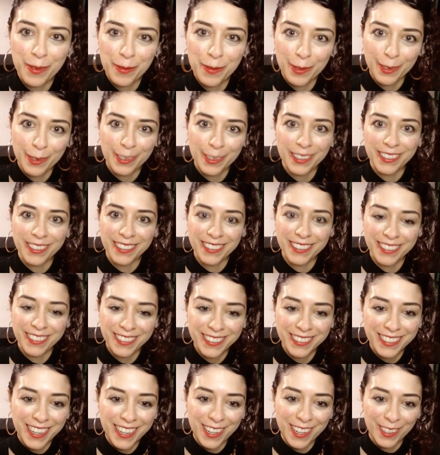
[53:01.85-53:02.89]
people can
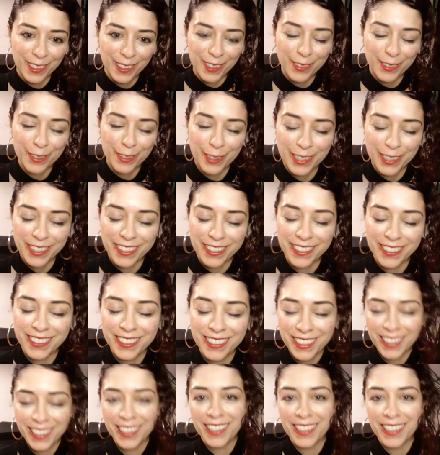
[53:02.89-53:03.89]
take a look for it in